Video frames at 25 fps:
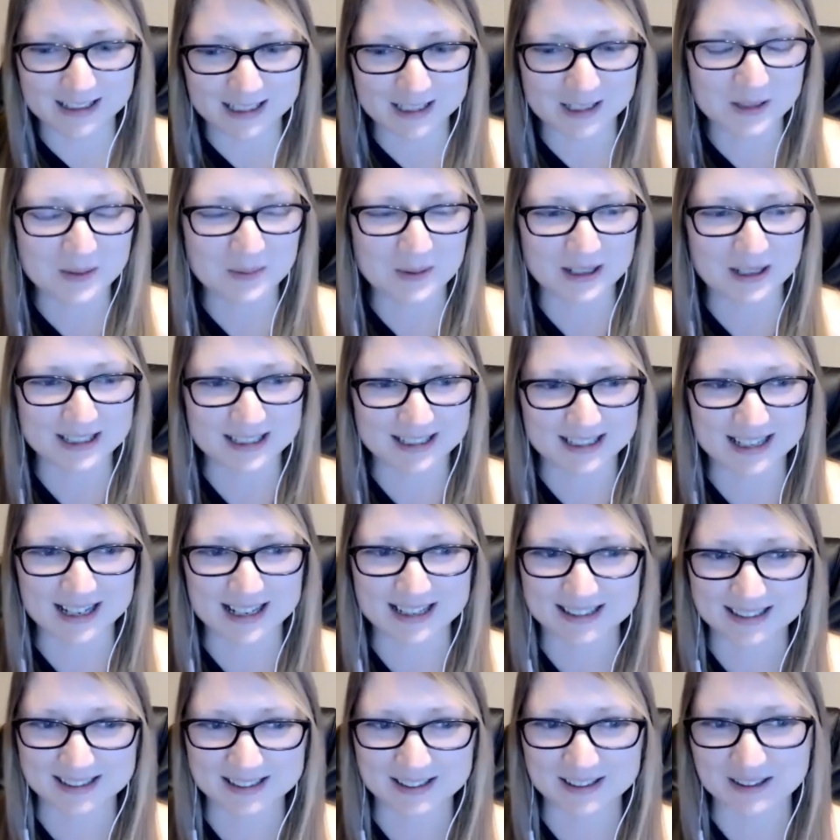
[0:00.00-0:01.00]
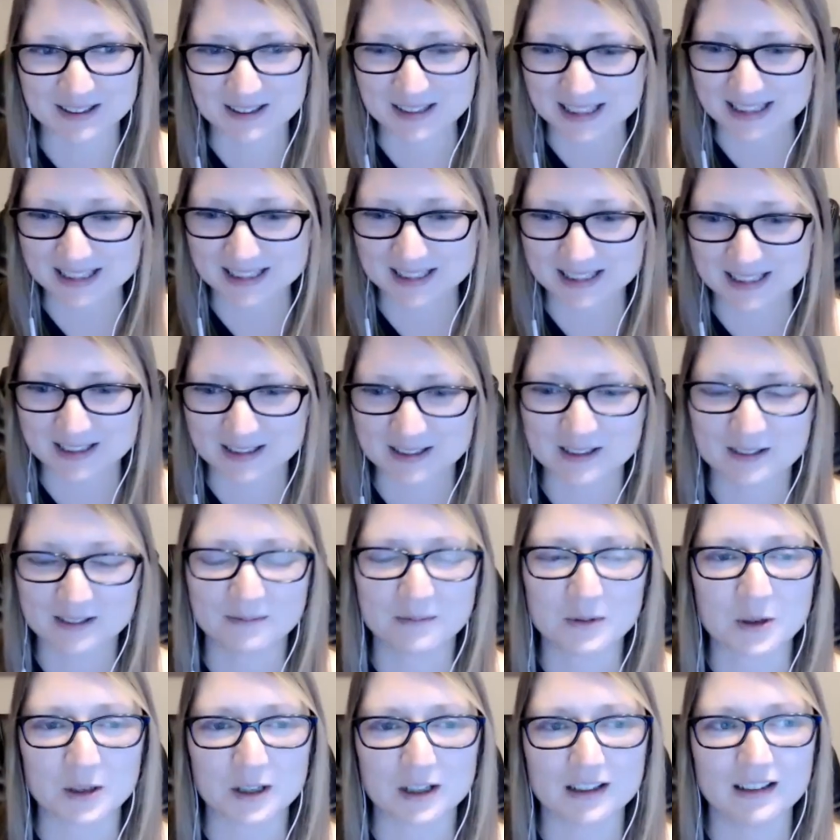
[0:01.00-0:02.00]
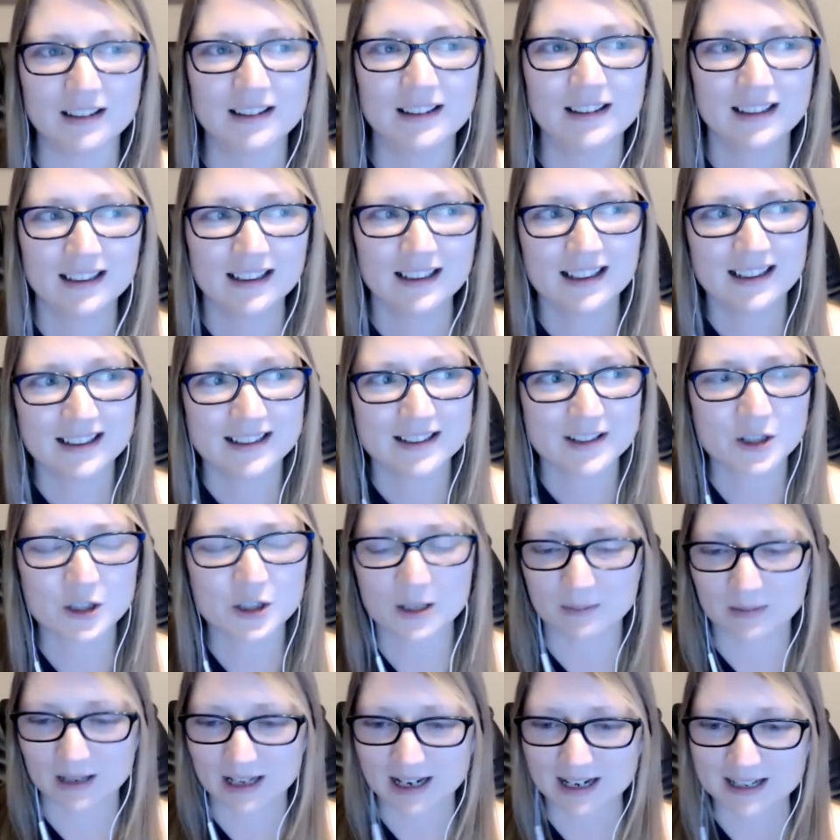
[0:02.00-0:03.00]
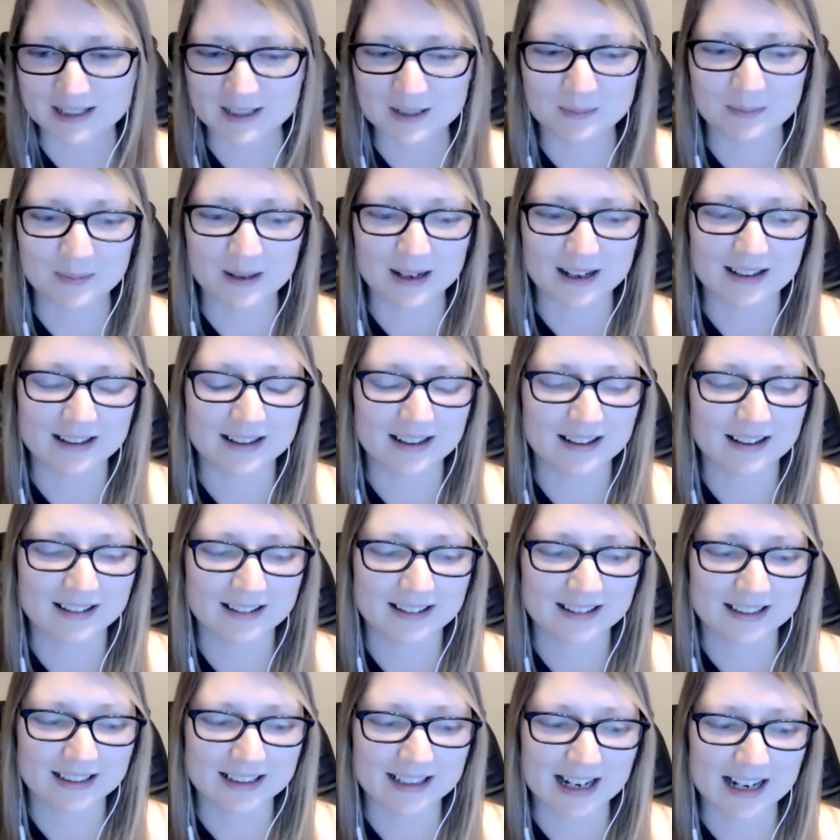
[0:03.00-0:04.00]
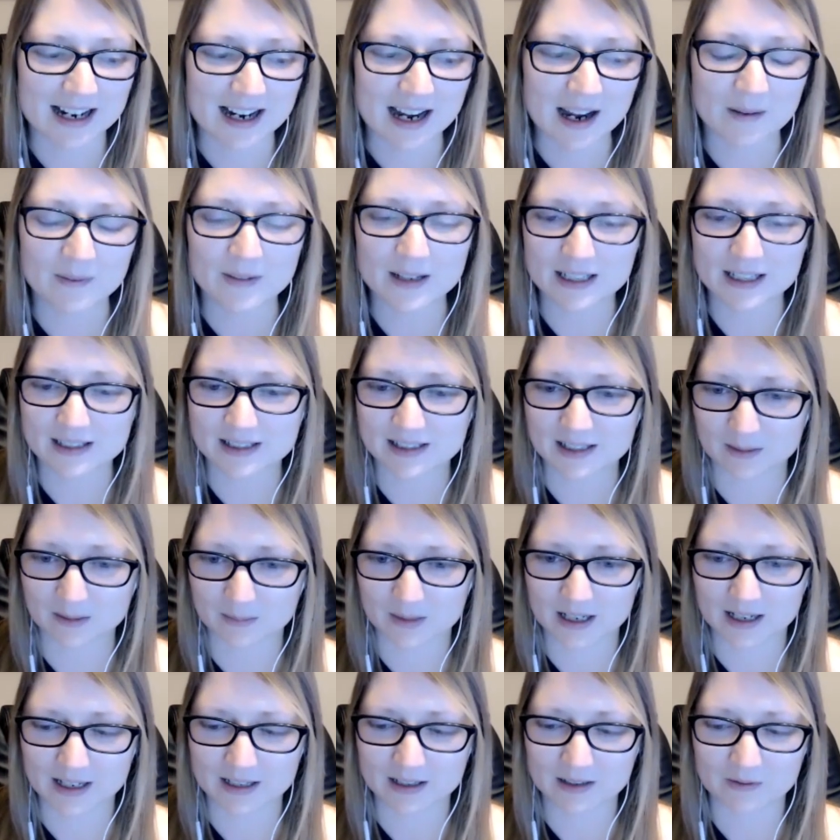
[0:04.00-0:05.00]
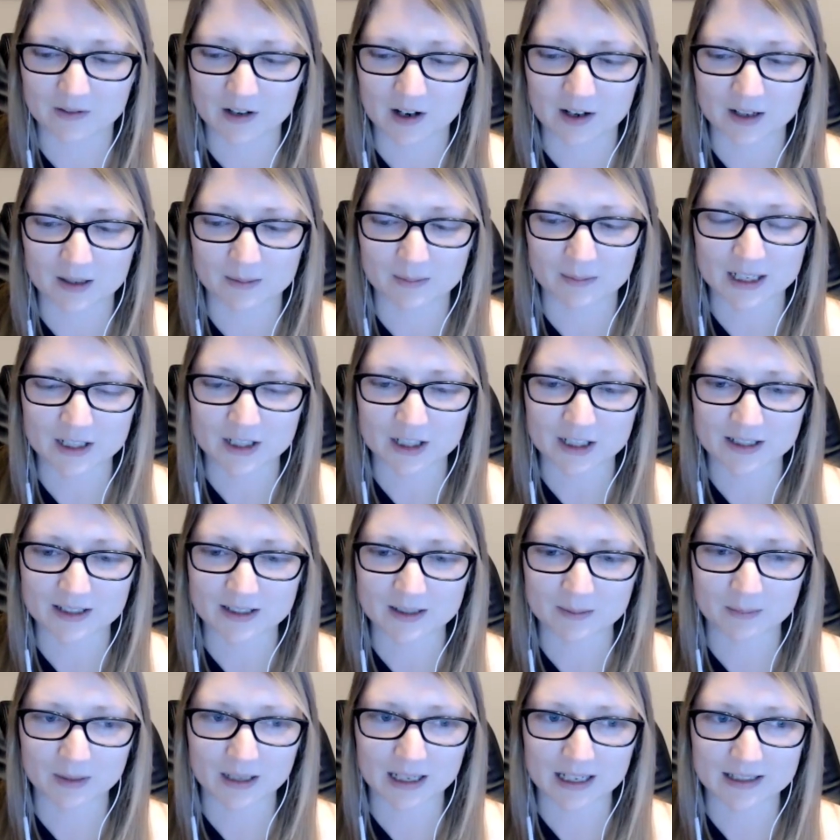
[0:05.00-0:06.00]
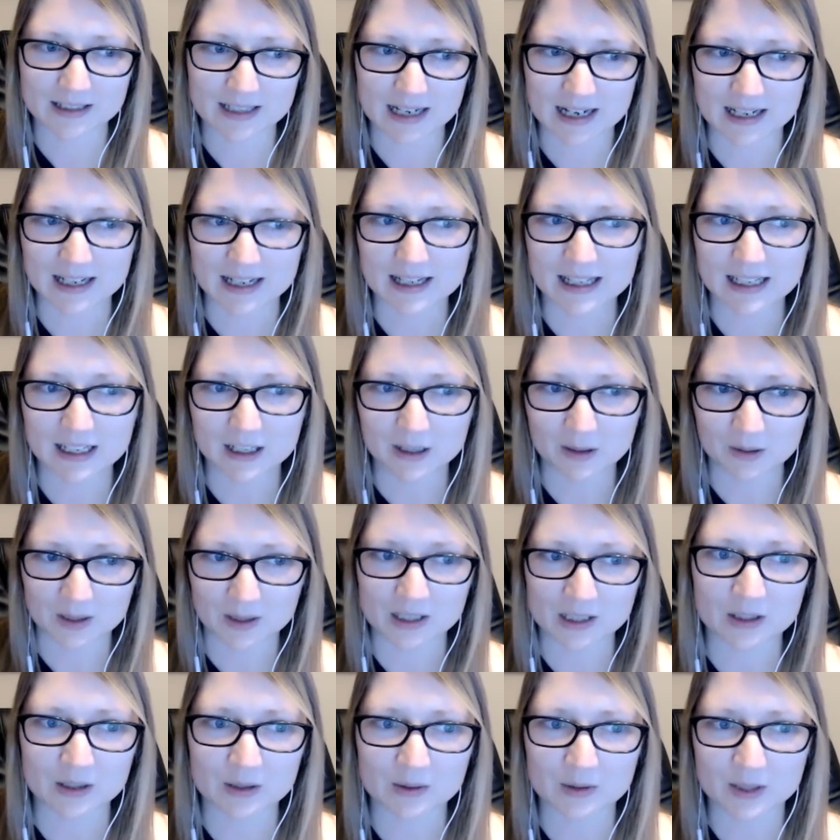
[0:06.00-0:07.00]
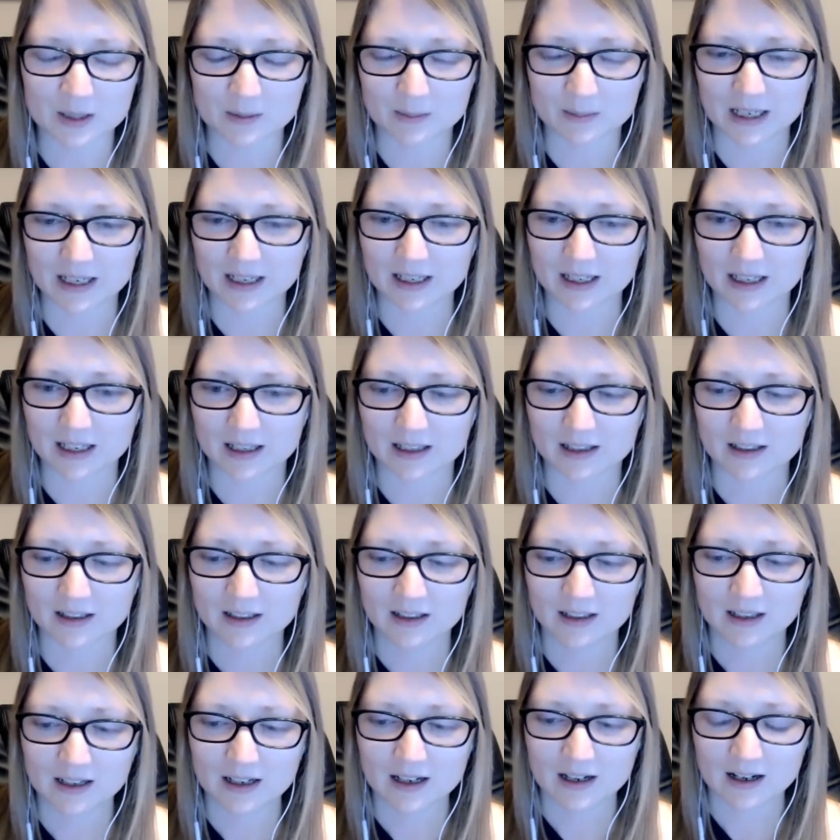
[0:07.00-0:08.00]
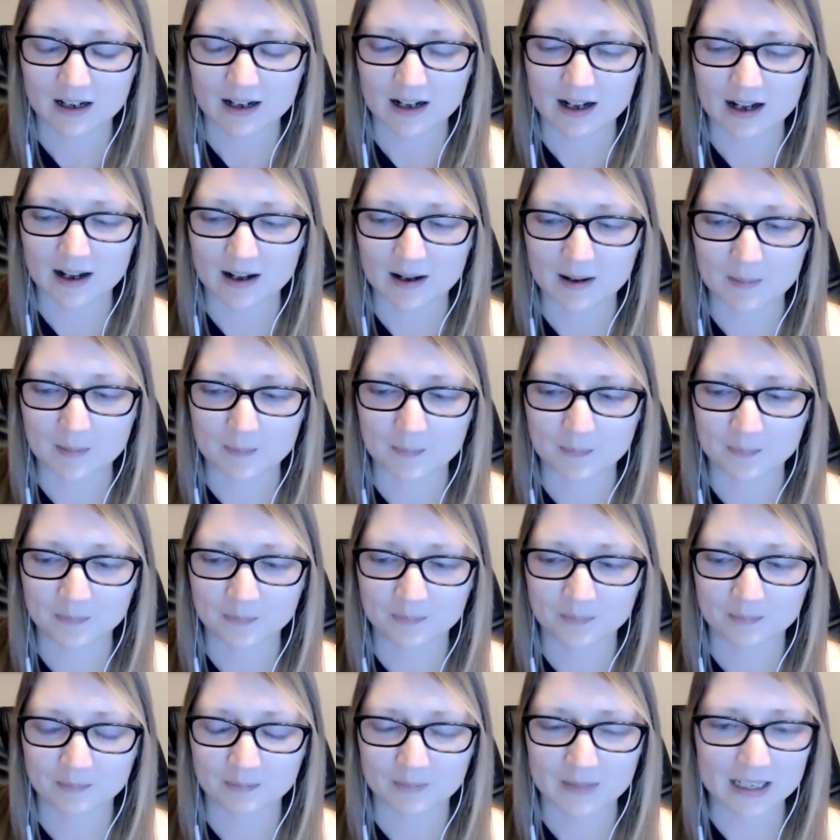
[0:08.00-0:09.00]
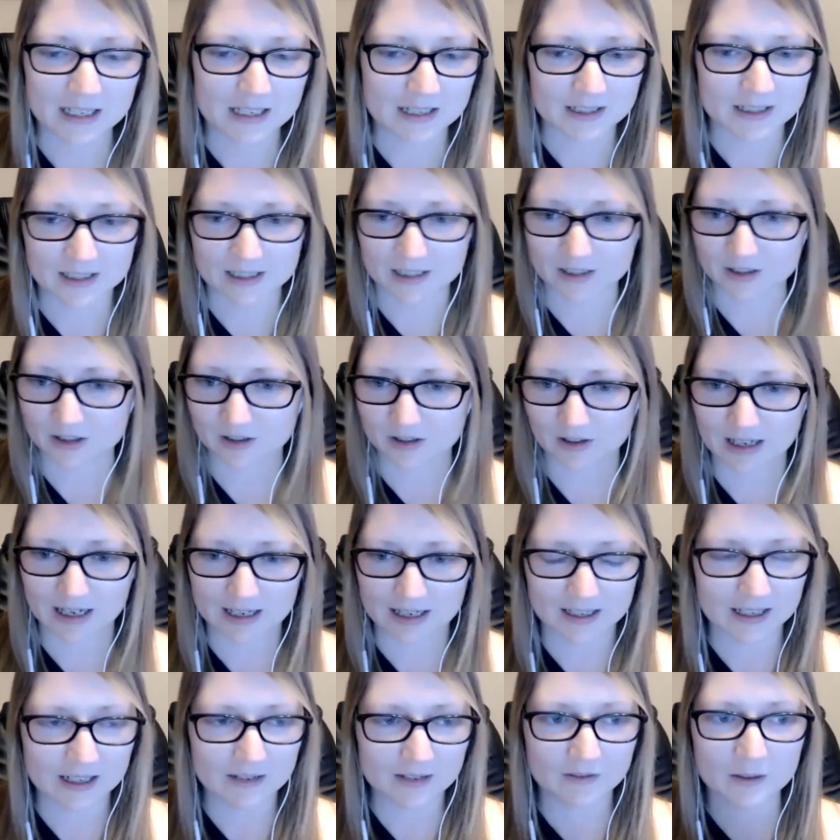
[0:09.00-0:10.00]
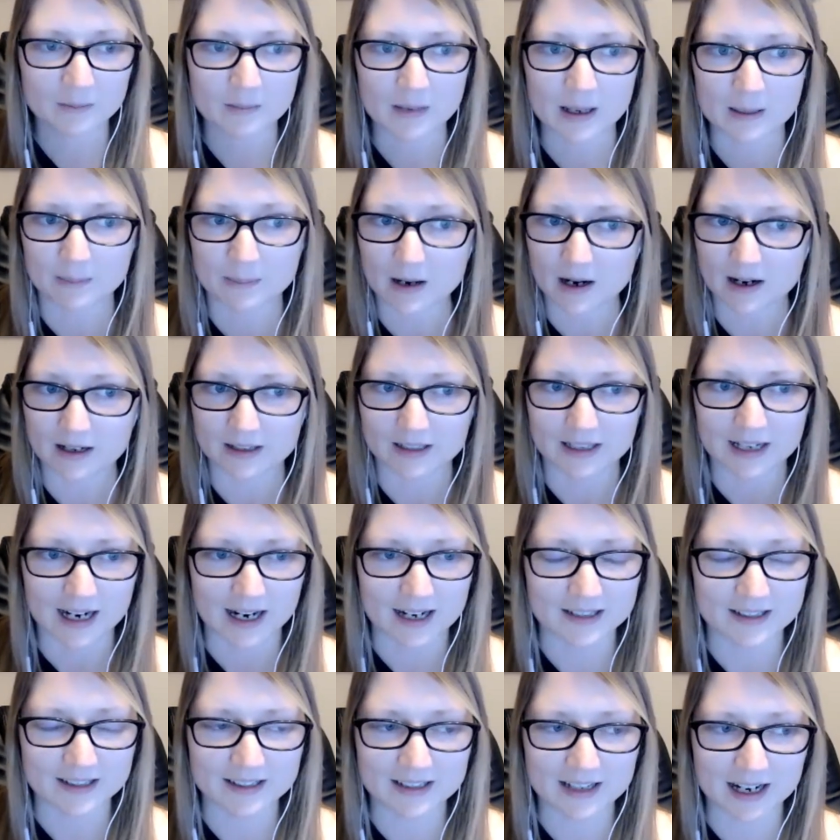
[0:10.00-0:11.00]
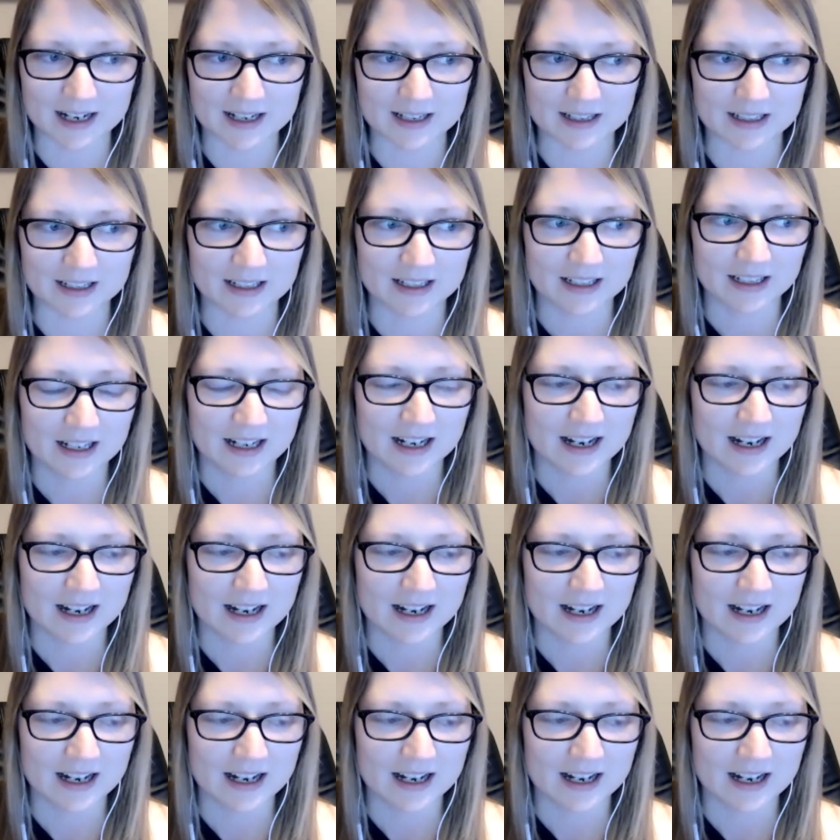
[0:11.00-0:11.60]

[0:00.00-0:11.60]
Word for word: Each one has gotten a little easier and more streamlined, but yeah, having some kind of automations in place, anything you can do to make it um, easier. Like even my podcast, I,